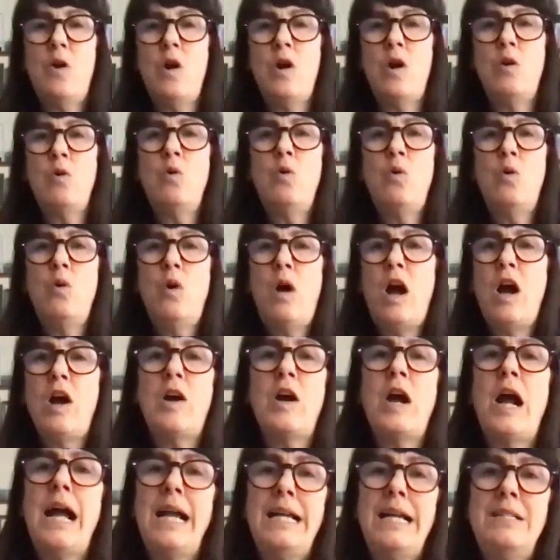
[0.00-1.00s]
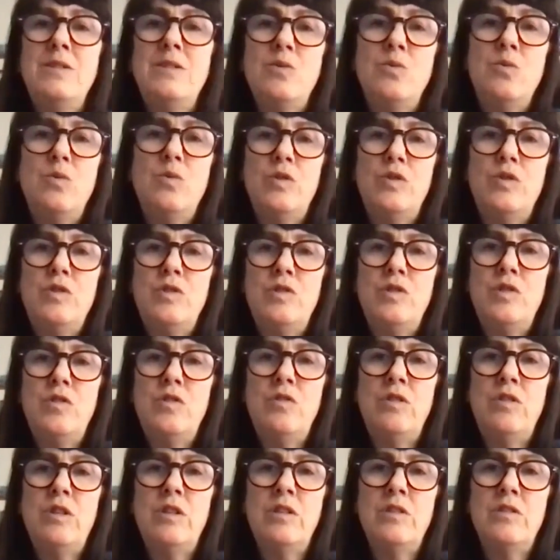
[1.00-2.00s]
our high school
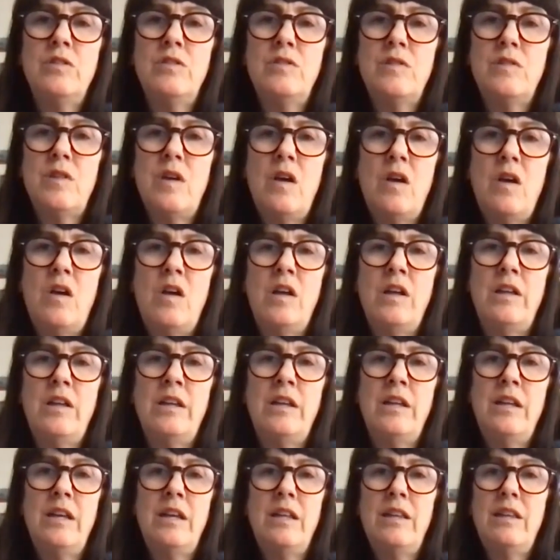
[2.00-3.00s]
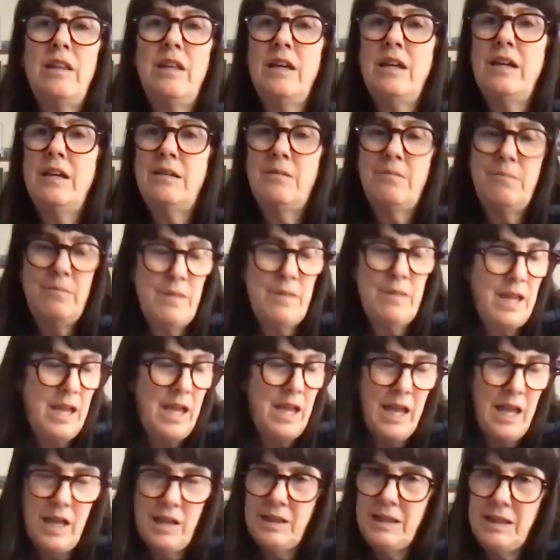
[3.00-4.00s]
students on
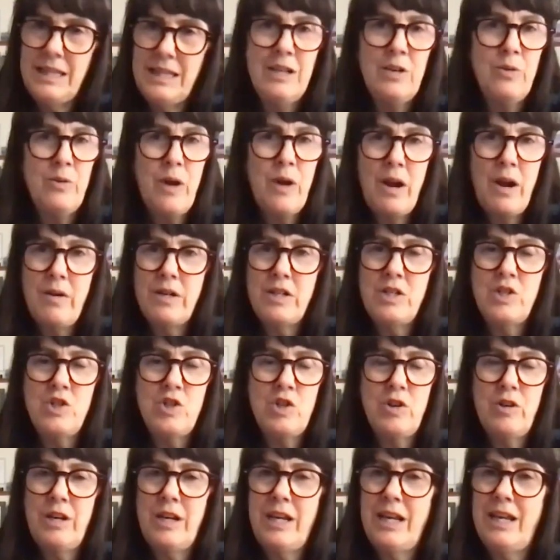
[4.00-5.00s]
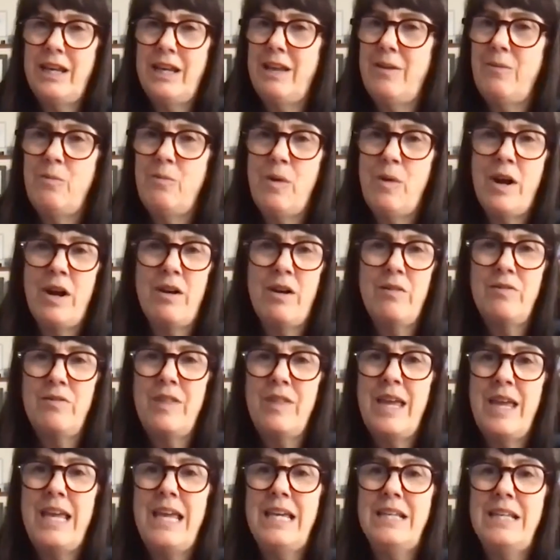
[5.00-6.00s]
a literary journey where
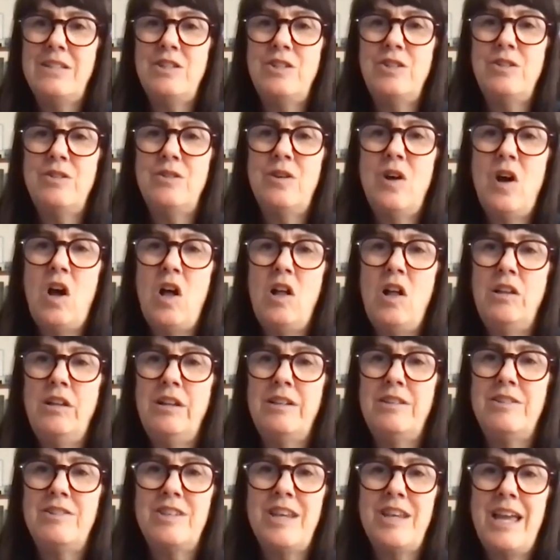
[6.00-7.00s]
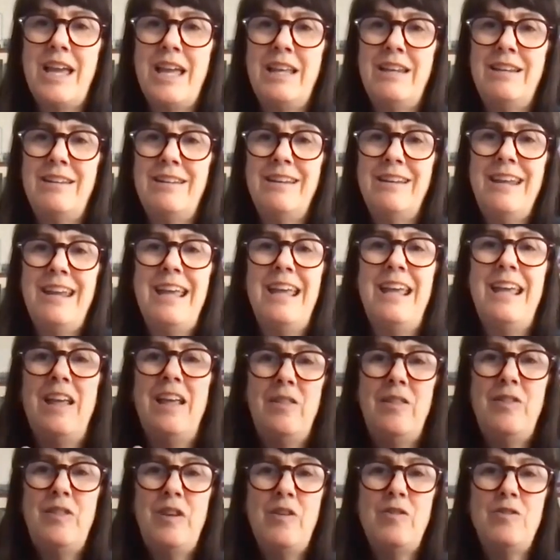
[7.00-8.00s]
they get to college and
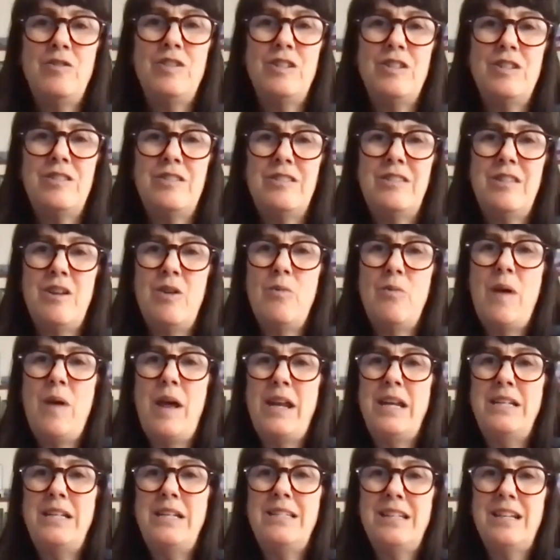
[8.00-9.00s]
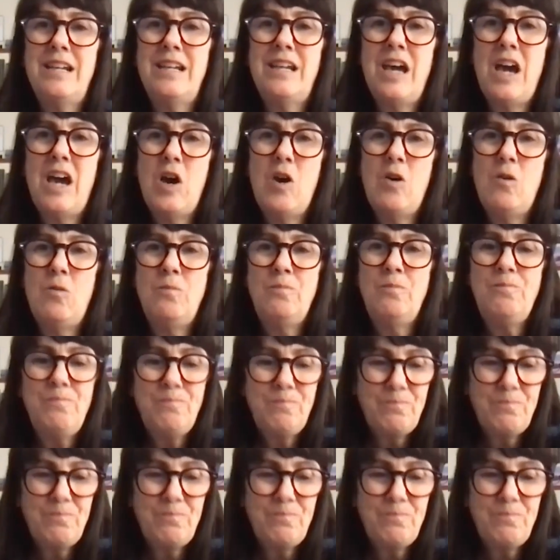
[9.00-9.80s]
they're ready to go.